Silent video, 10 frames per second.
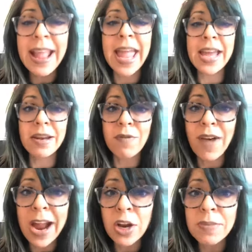and
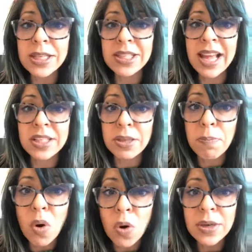environments that
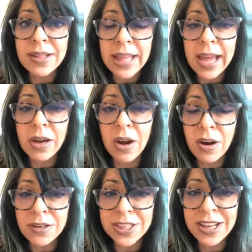support that
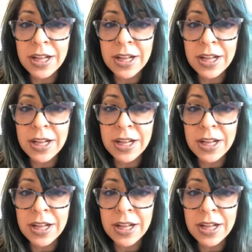heart.